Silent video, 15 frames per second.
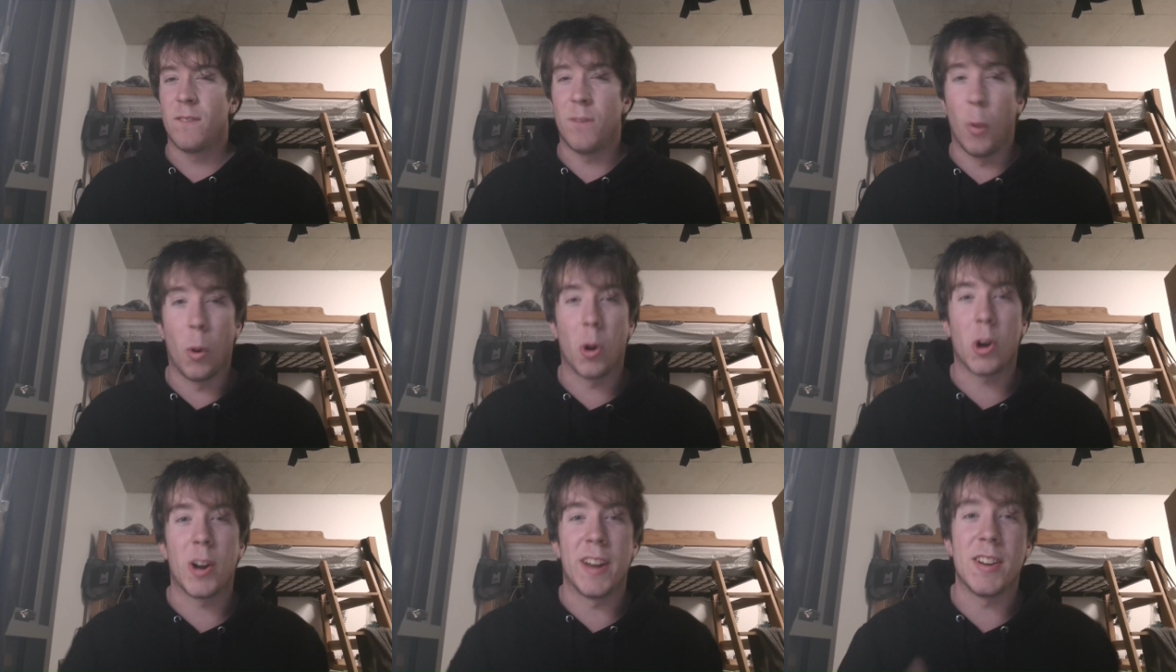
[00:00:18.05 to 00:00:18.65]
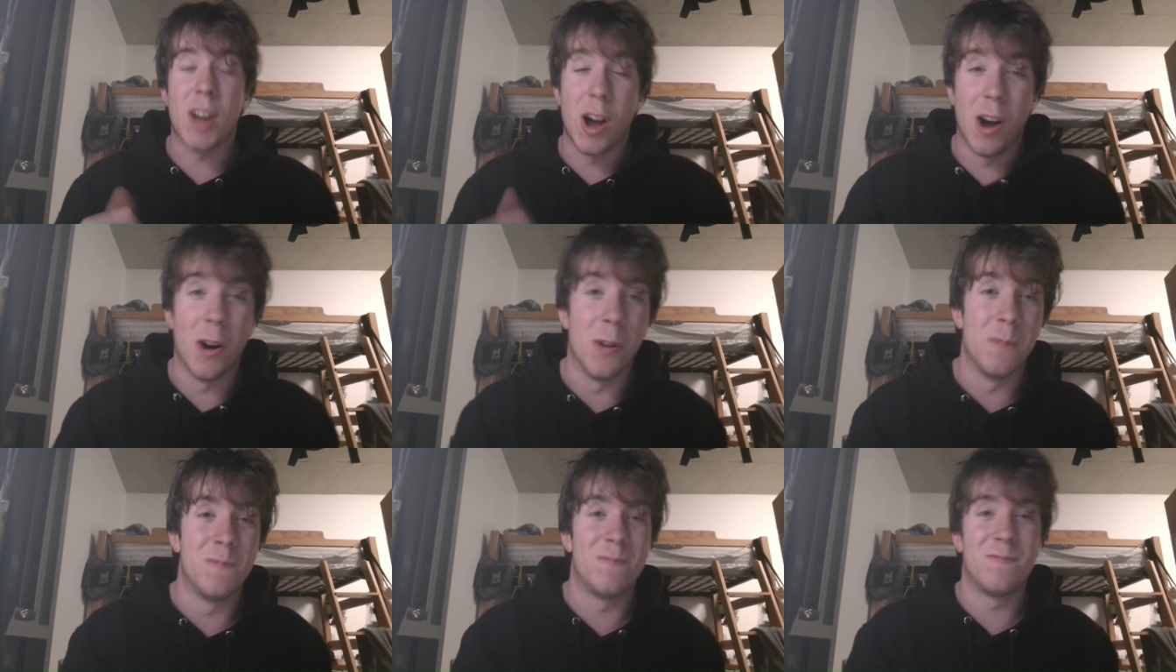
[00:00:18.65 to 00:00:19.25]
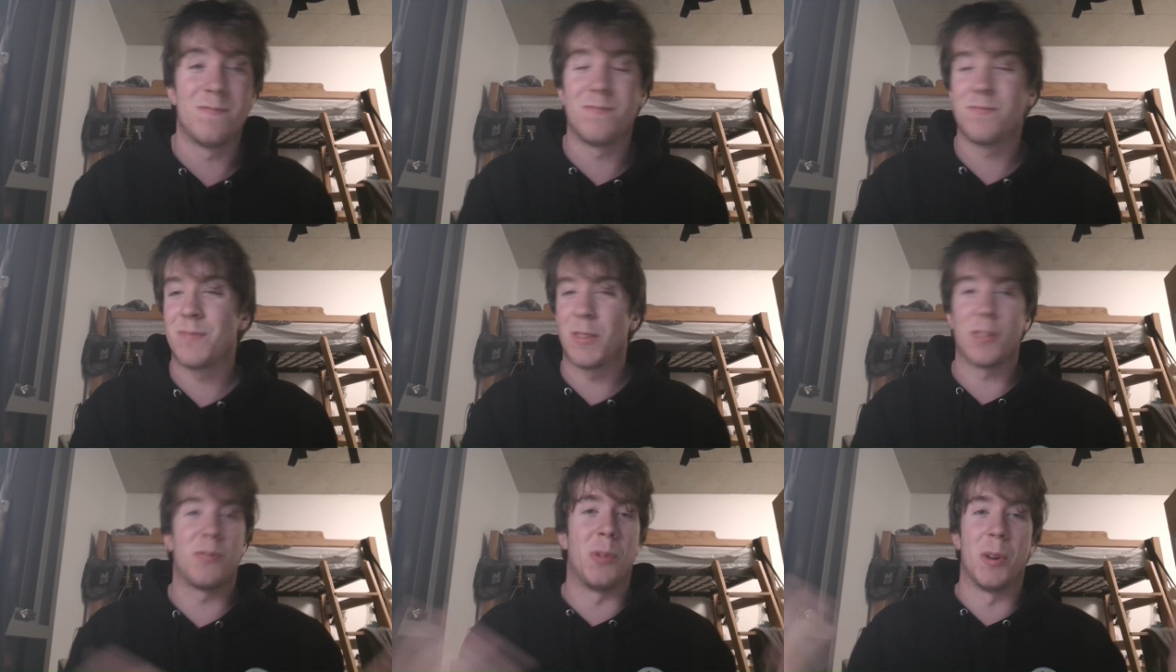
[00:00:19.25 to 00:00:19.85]
4 and 0. It
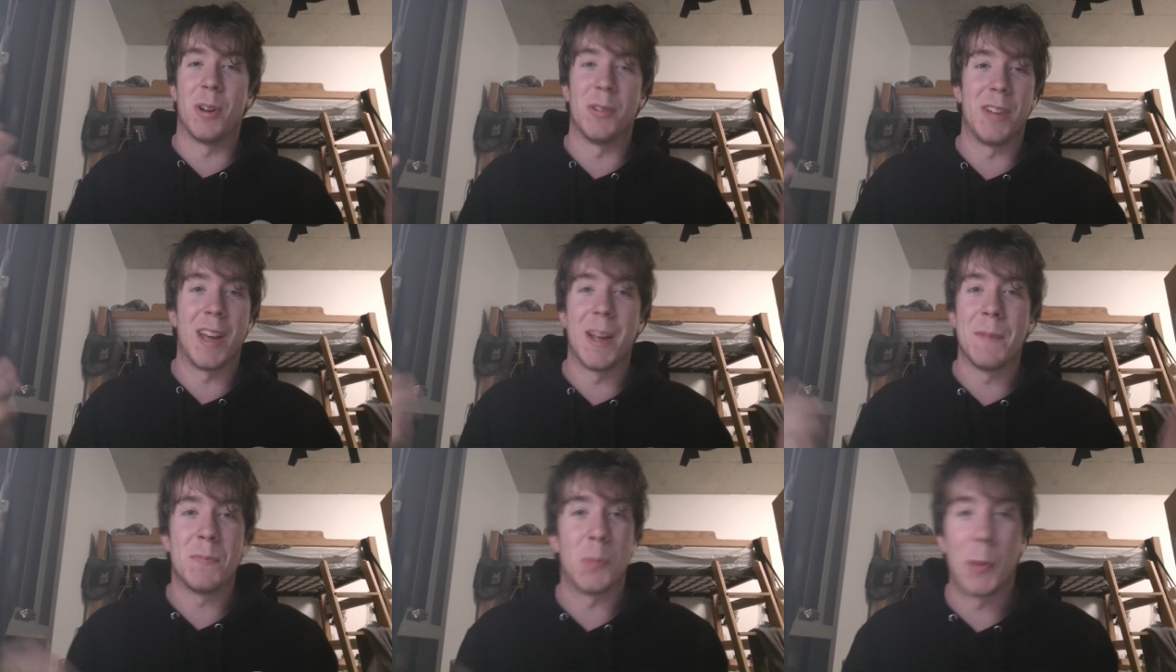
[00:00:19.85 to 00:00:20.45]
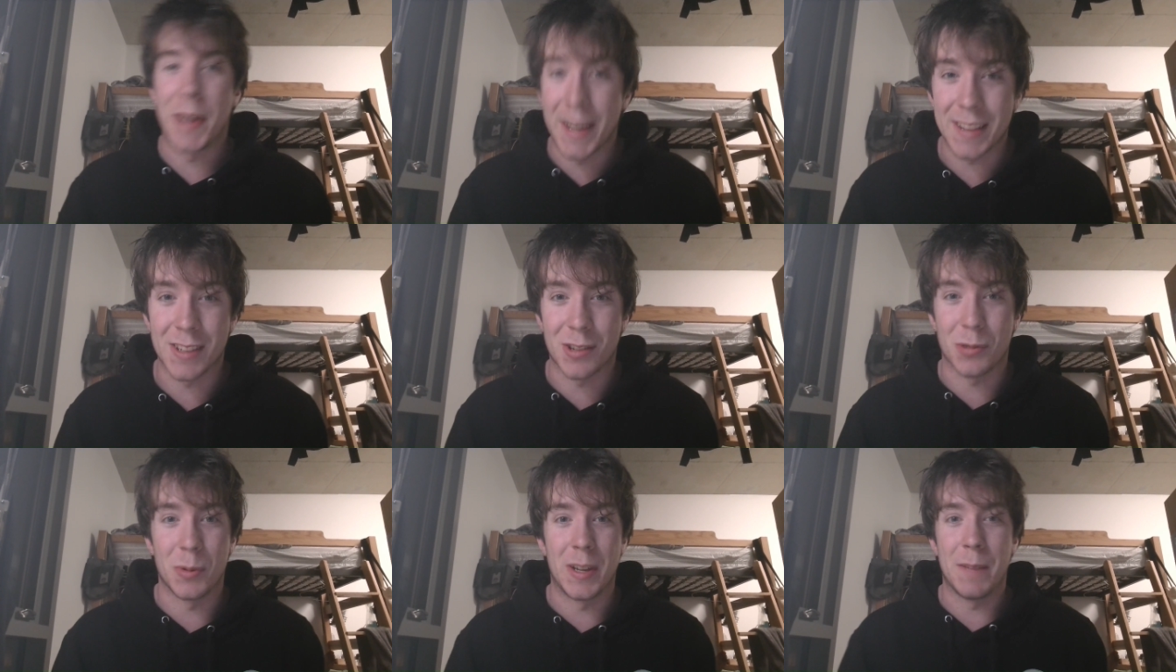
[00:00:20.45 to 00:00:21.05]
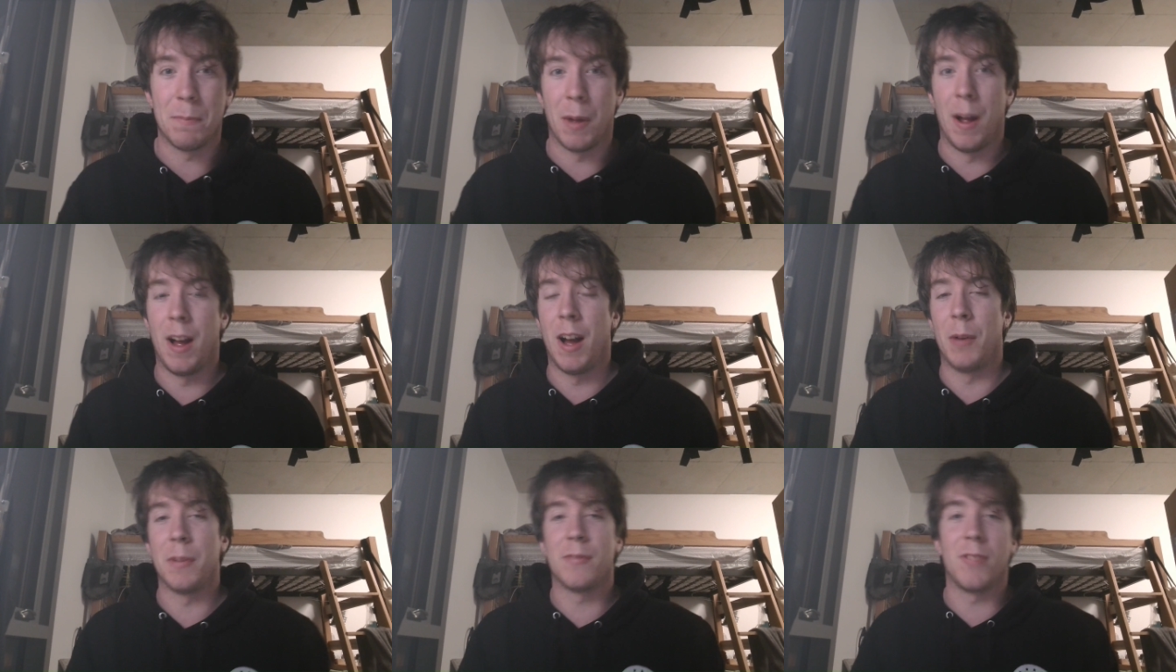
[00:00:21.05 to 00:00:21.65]
was 4 0 day. We hit the sweep.
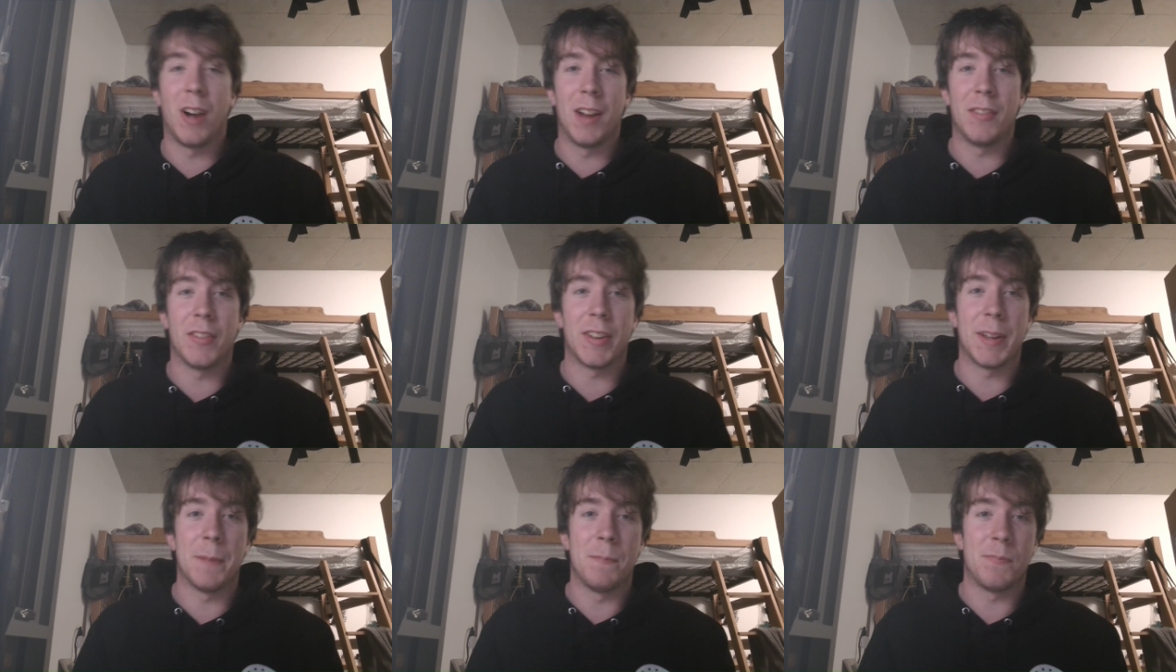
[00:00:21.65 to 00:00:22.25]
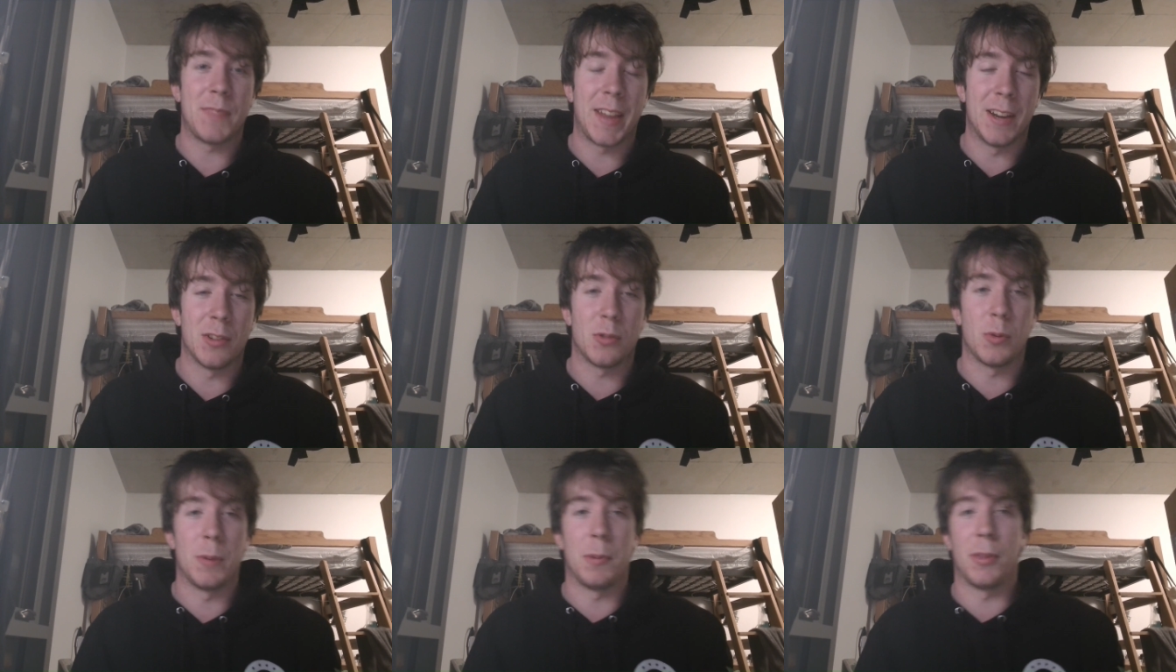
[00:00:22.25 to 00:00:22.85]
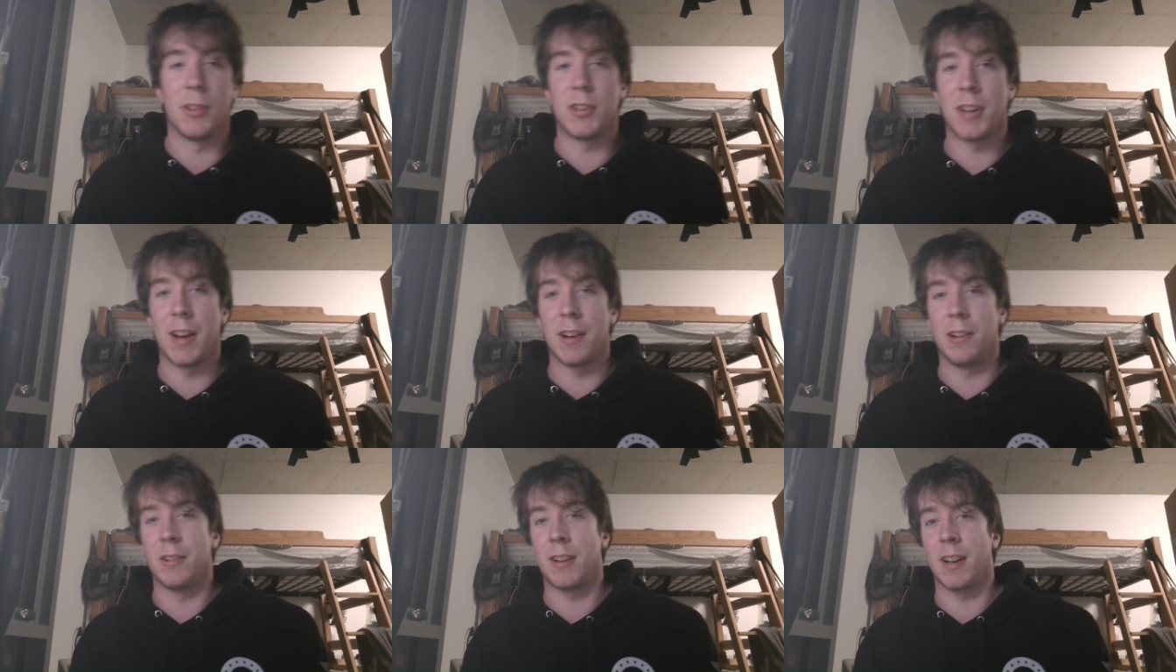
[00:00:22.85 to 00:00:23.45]
Uh, we finally hit a sweep on the channel.